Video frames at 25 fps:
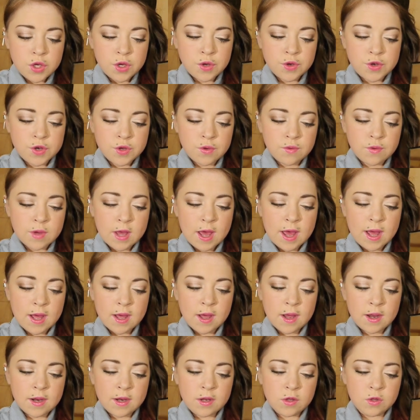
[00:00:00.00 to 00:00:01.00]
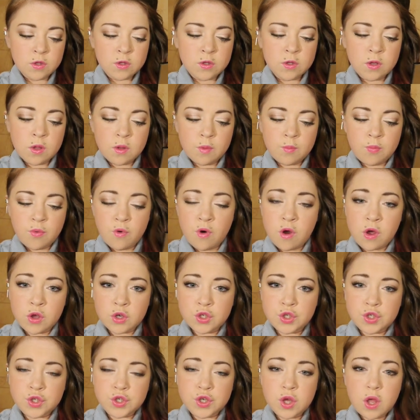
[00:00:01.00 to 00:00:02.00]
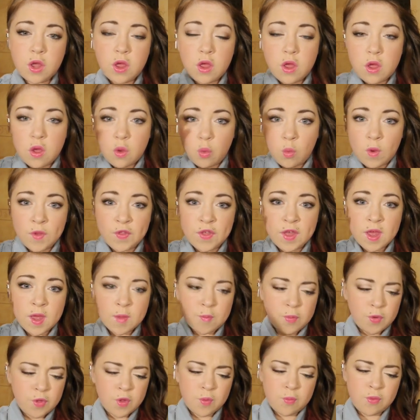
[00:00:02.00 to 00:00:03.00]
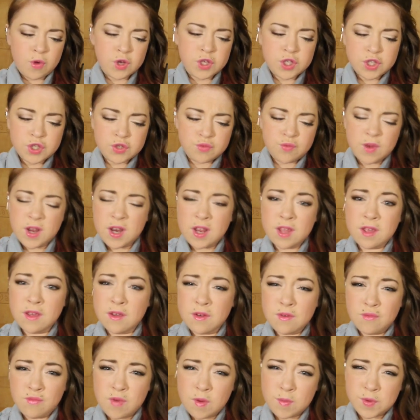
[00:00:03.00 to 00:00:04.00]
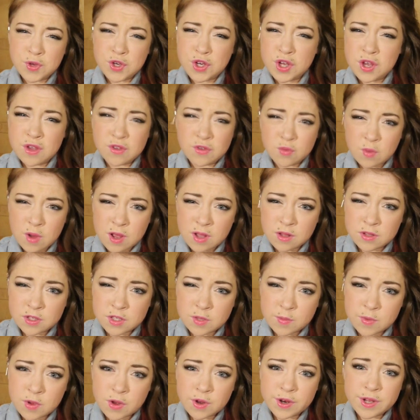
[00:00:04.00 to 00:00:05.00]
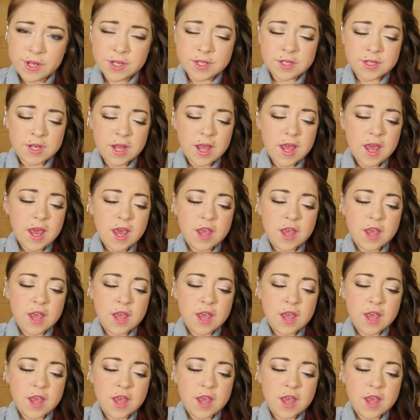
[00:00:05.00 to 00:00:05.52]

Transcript: You do get a little brush with it, but the brush is really rubbishy as well, to be honest.